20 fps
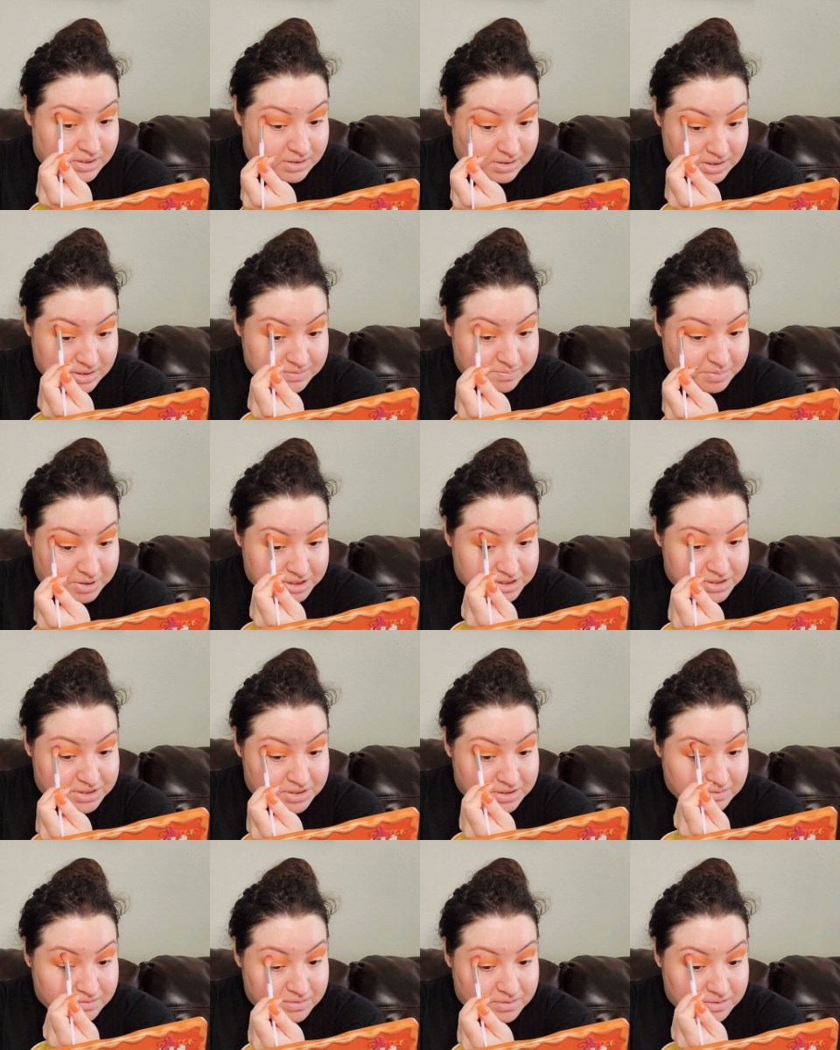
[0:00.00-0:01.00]
this bitch
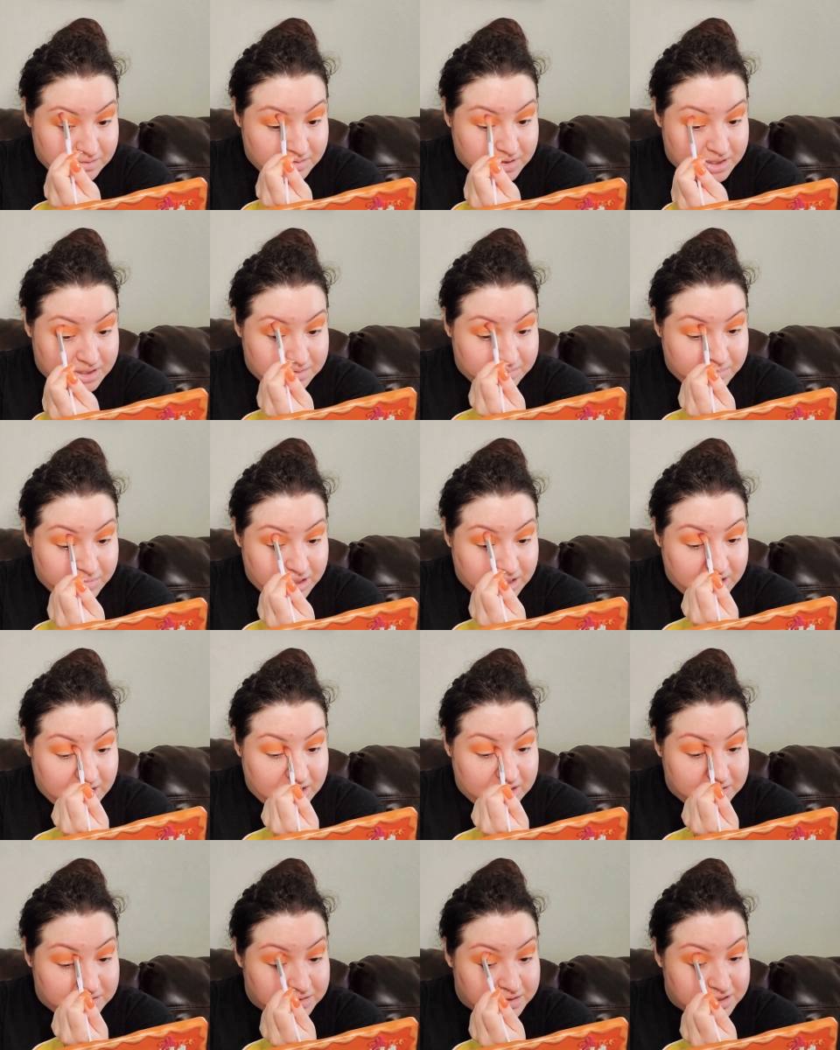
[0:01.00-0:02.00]
don't know how to
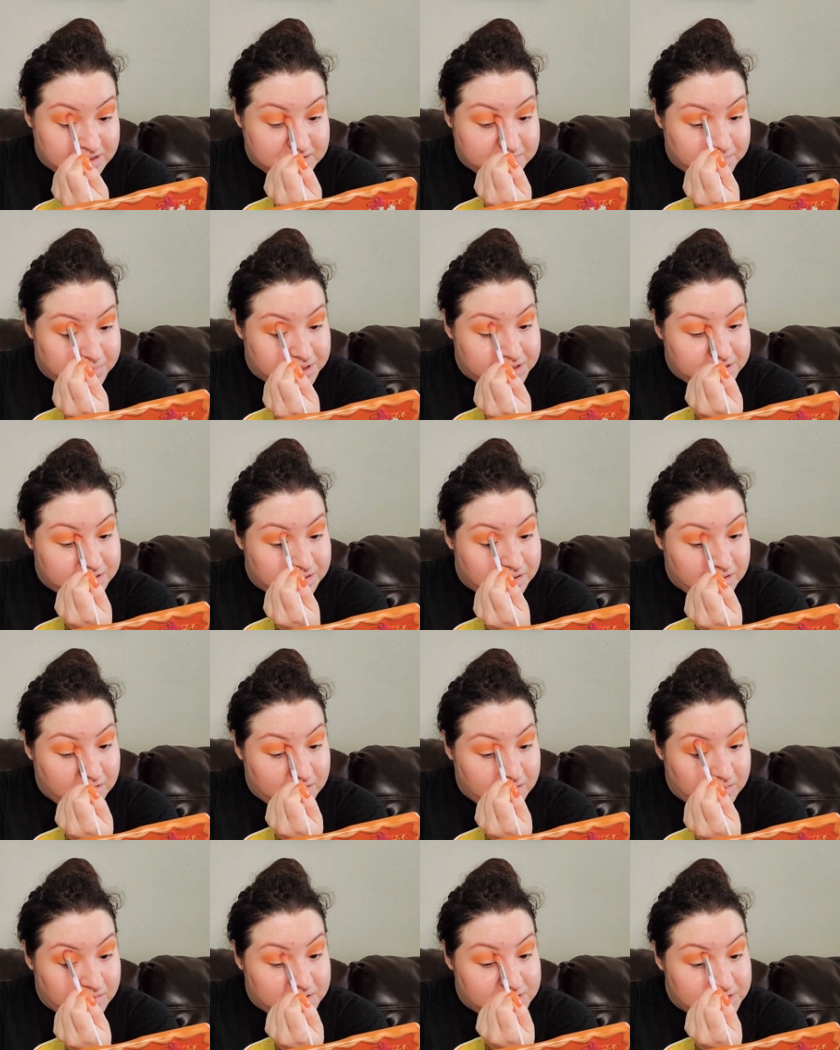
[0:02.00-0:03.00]
blend or this bitch don't
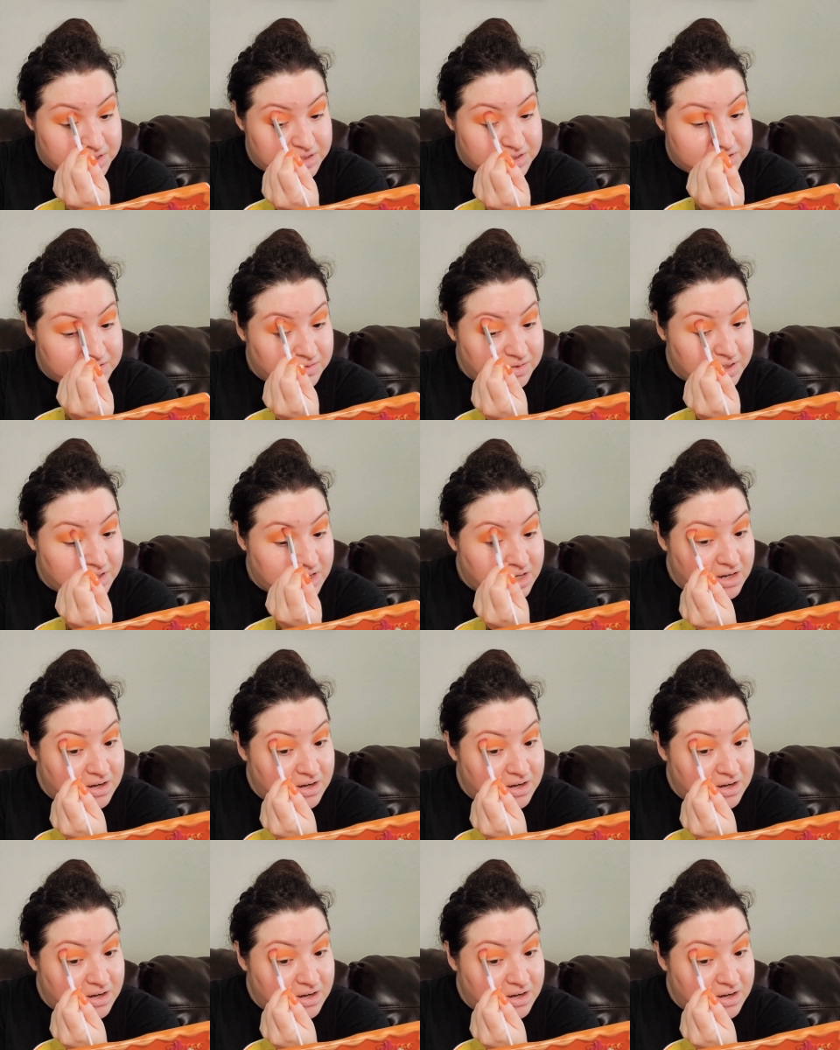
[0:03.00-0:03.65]
know what she's doing.